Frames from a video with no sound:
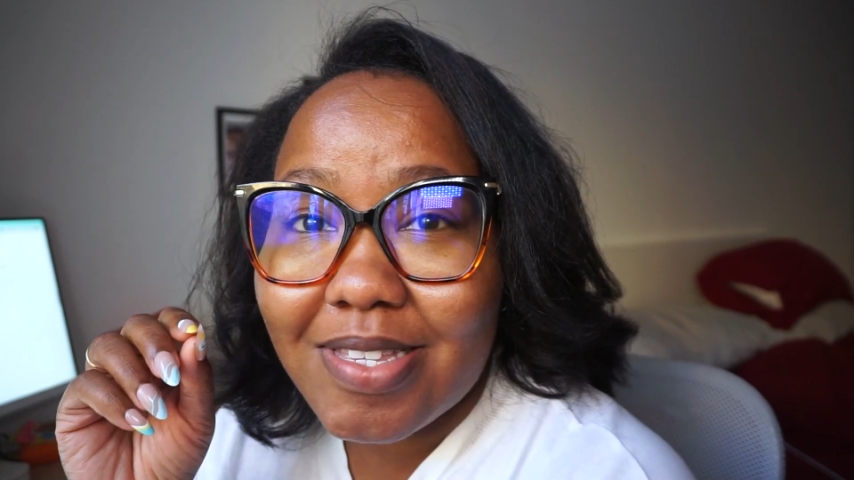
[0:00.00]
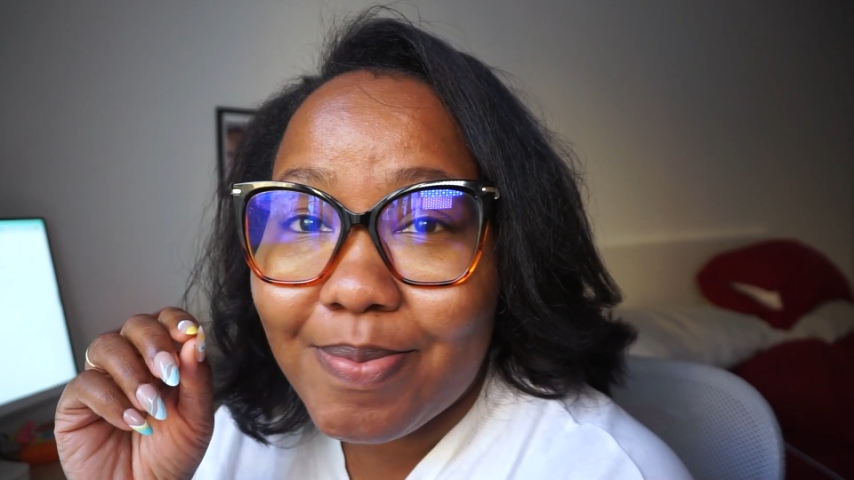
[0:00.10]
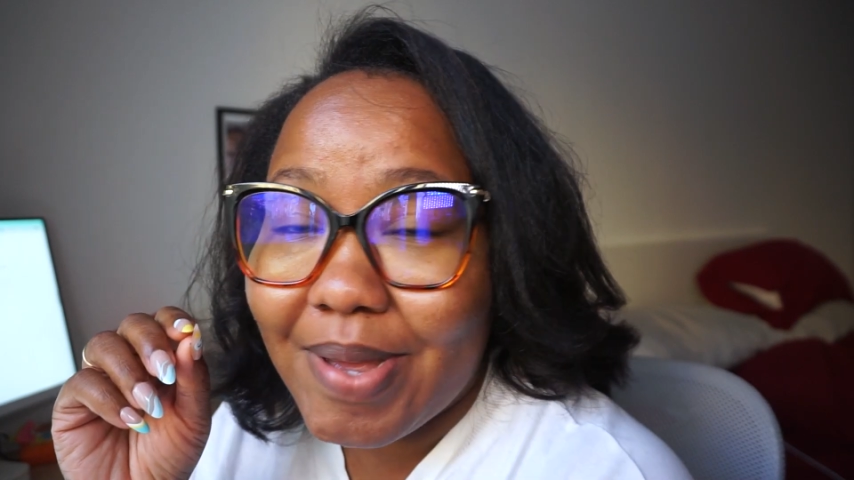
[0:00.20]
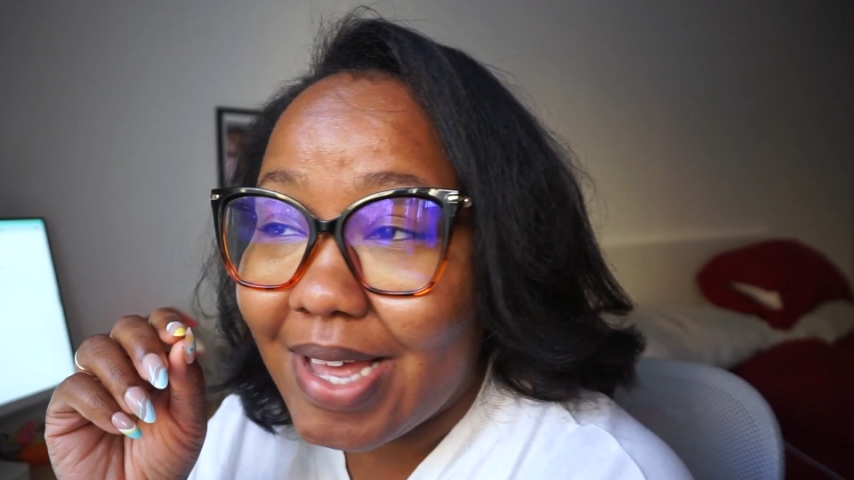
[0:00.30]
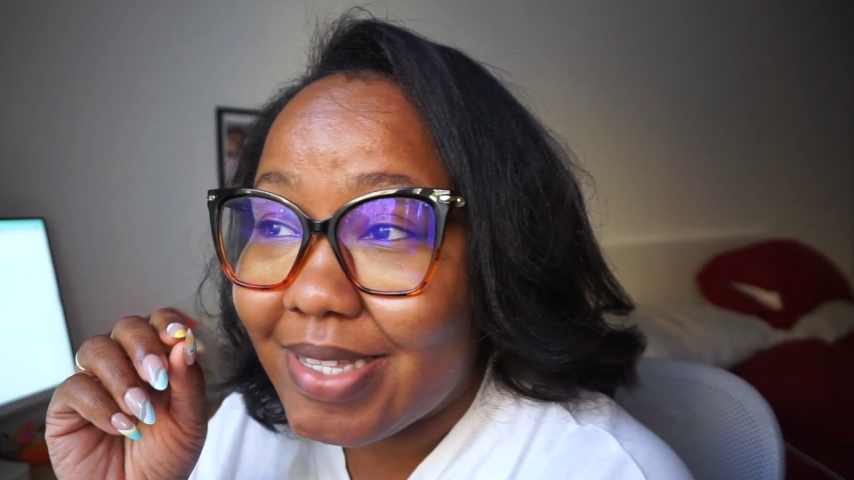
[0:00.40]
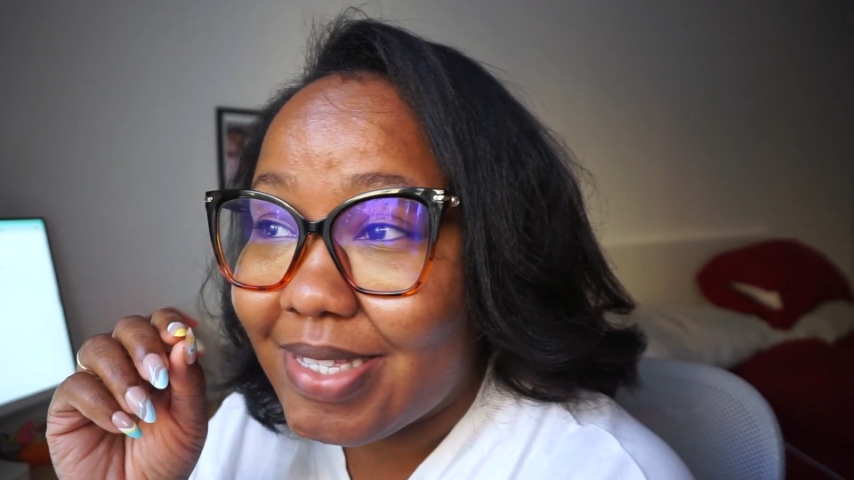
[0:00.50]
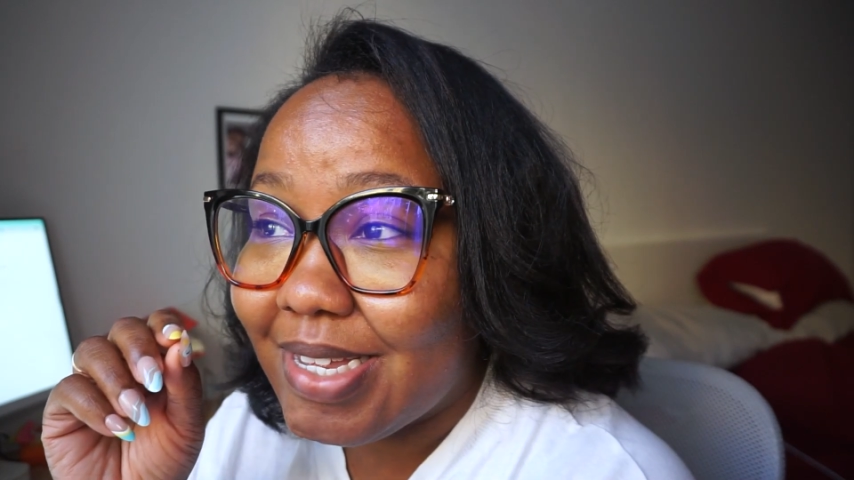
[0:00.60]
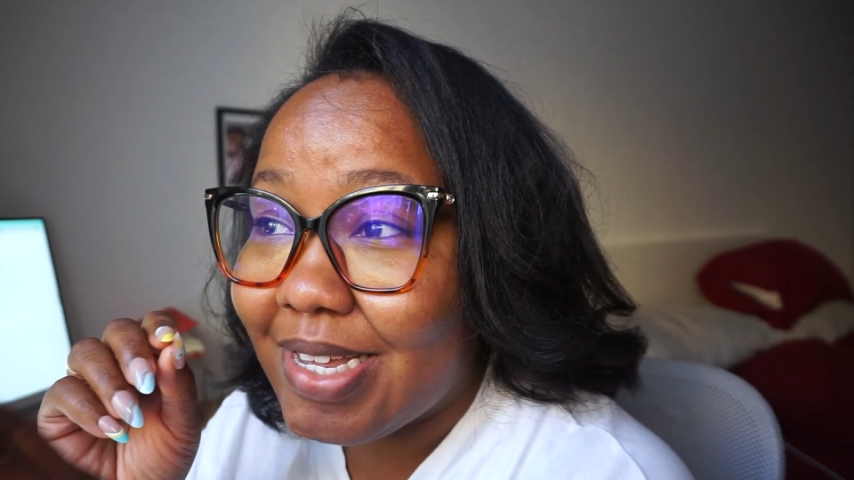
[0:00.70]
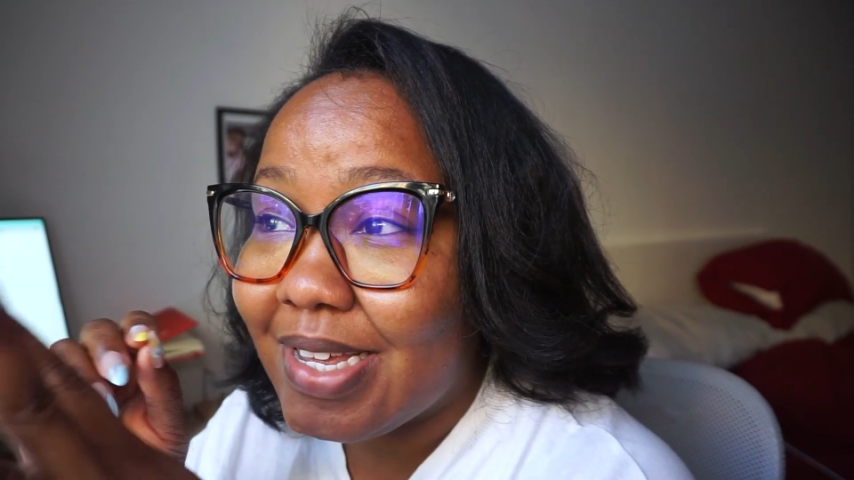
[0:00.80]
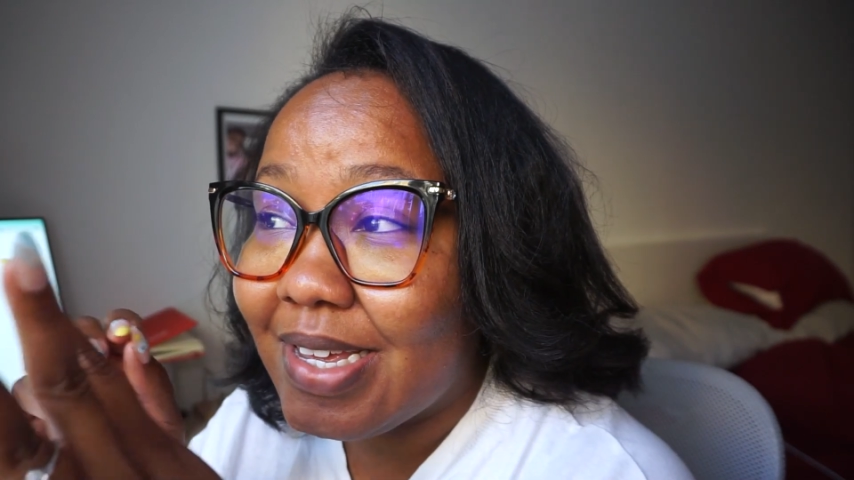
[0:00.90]

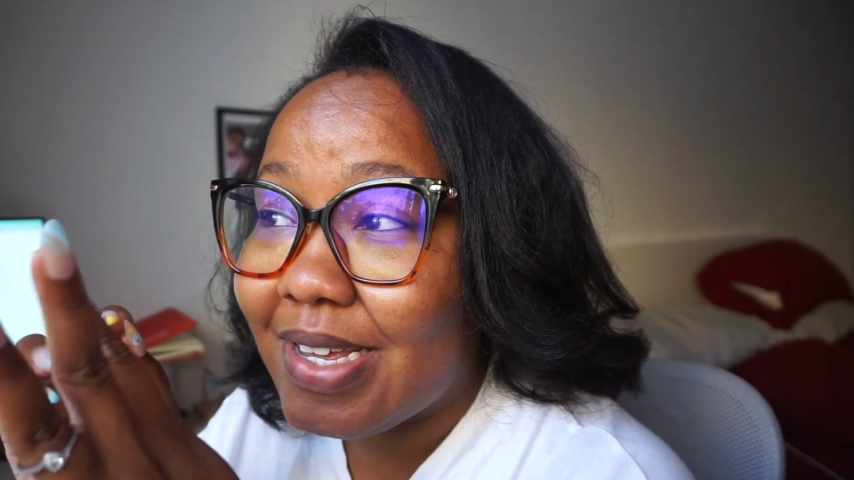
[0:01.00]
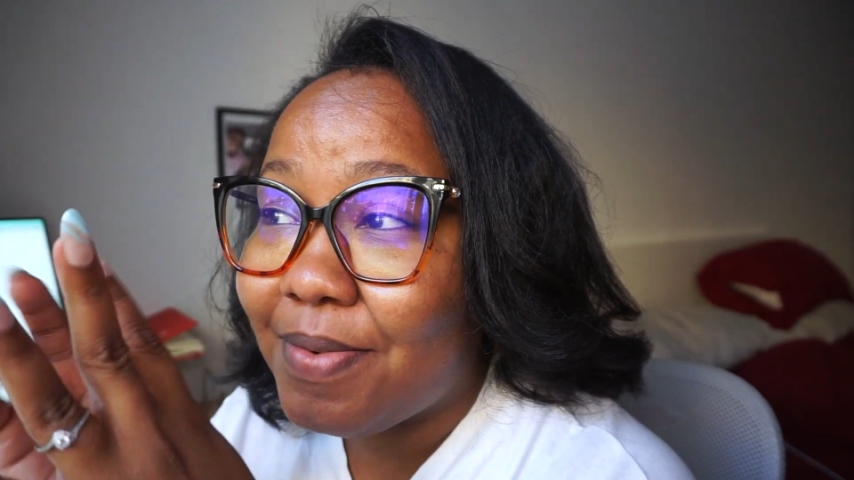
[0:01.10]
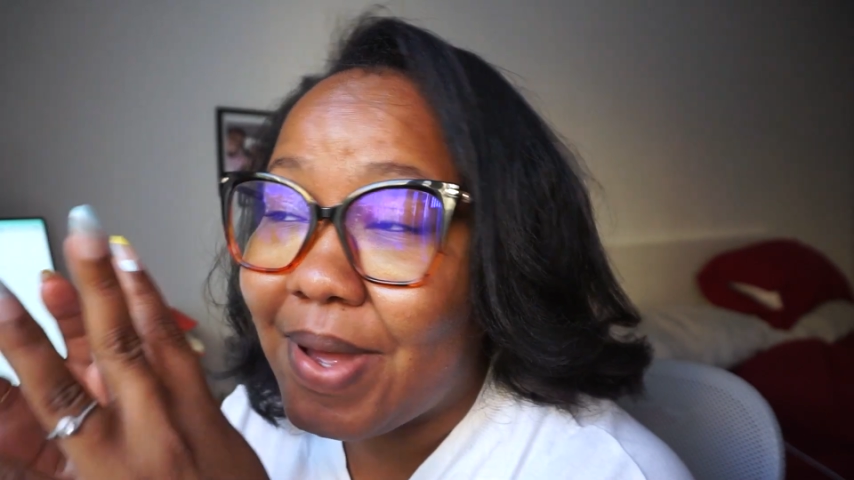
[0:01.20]
spaghetti,